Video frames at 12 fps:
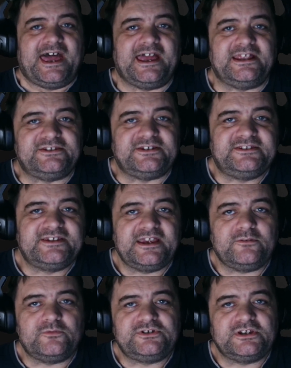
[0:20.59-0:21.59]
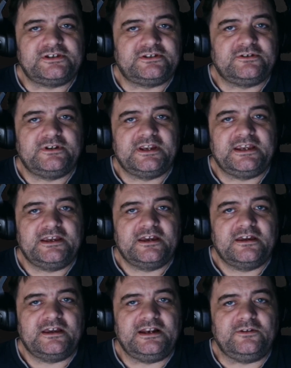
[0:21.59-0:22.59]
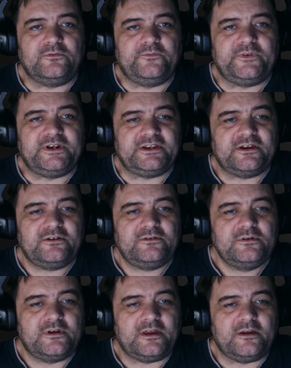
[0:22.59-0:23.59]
and today we're just doing a little video.